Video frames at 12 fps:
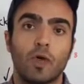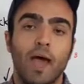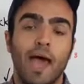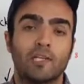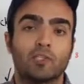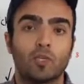
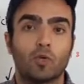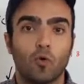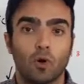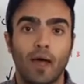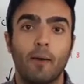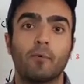actually
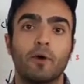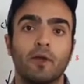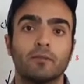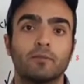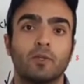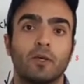
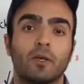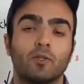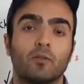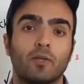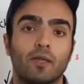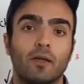collaborate
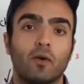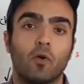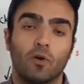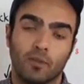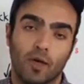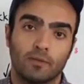together
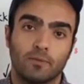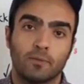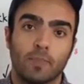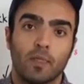or not.